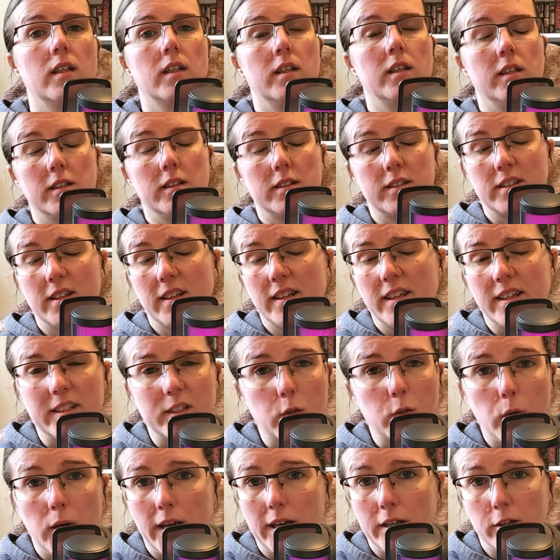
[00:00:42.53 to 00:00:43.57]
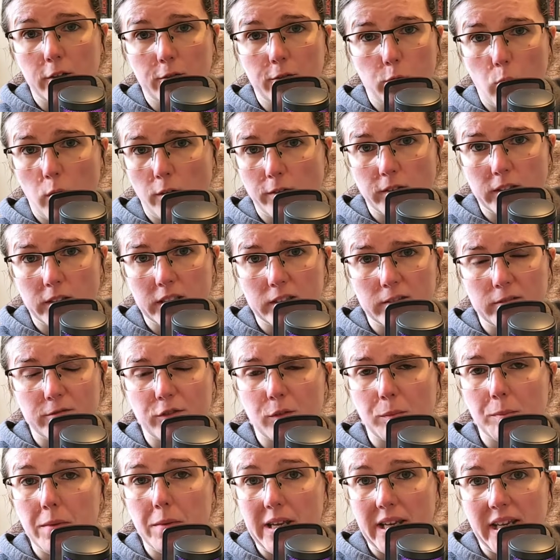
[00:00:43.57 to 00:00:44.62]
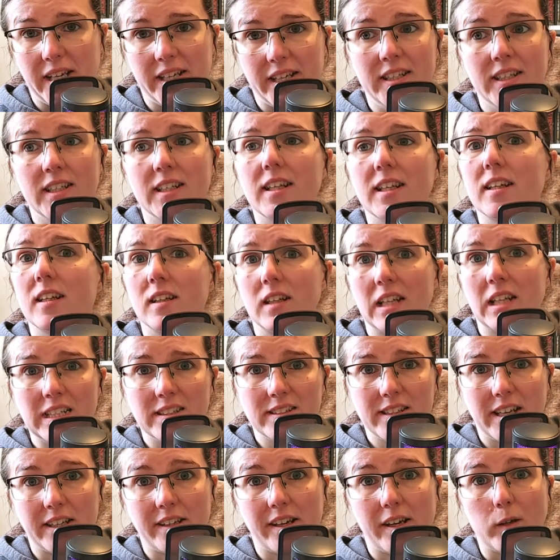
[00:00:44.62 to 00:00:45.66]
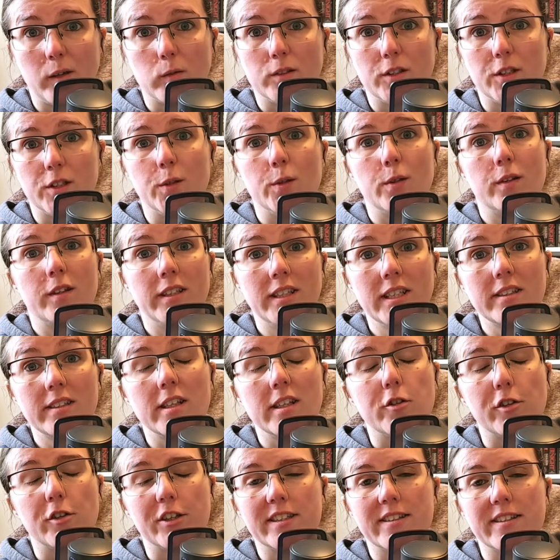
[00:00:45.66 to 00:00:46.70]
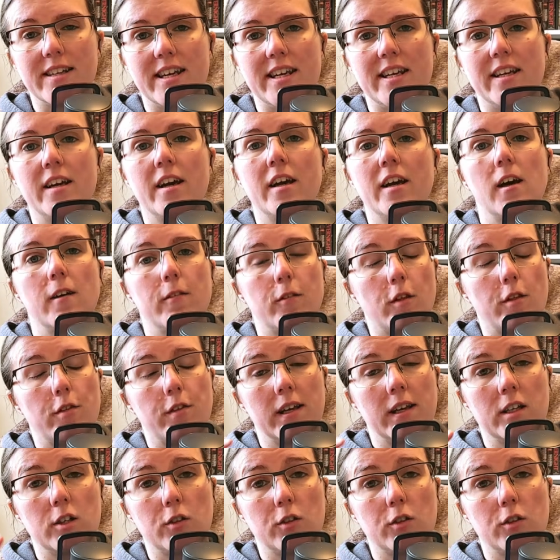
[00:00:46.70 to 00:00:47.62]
So that is quite enough waffling from me. Let's get down to the nitty-gritty of the things